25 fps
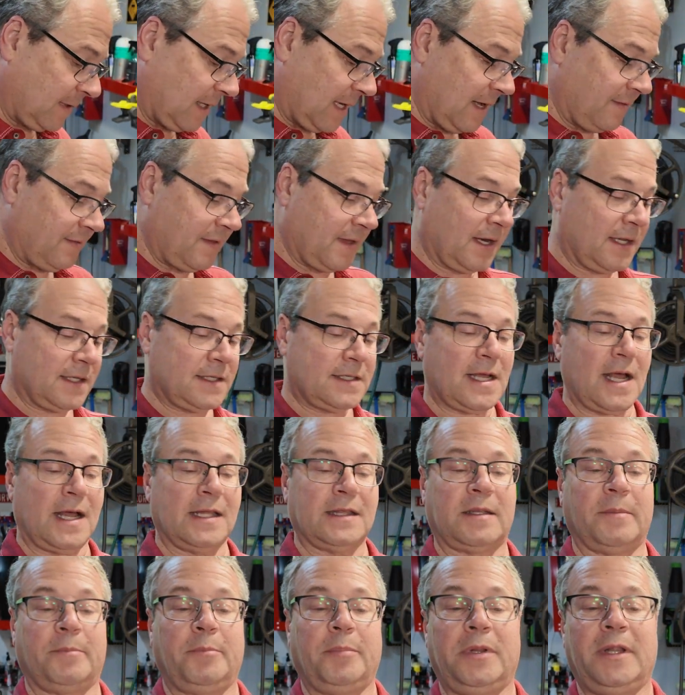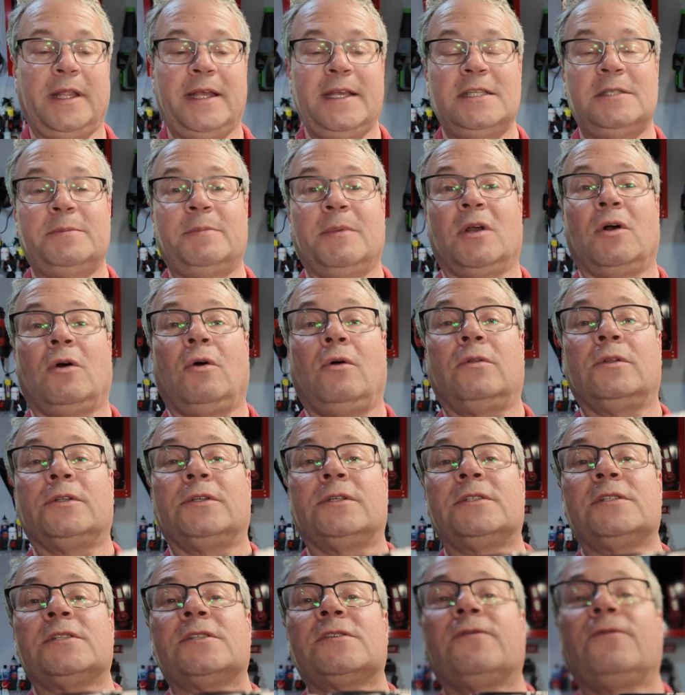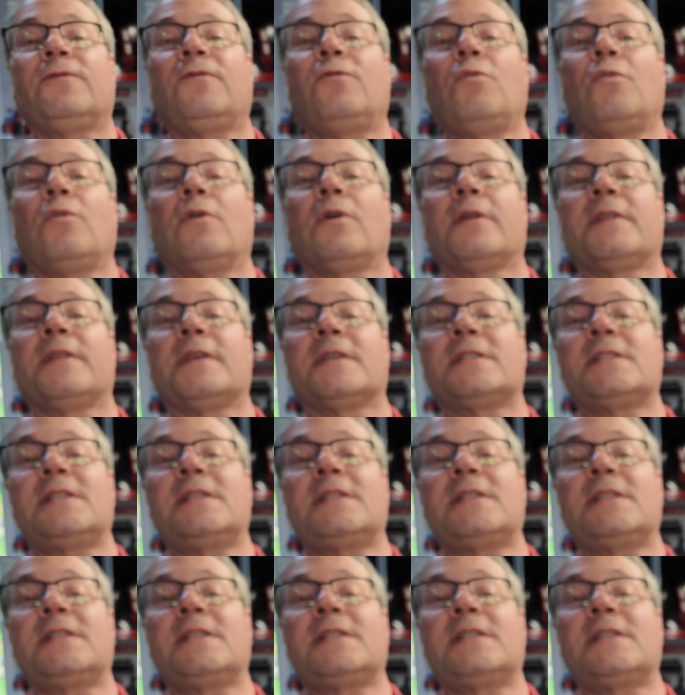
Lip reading: And then it's got the placement holders for the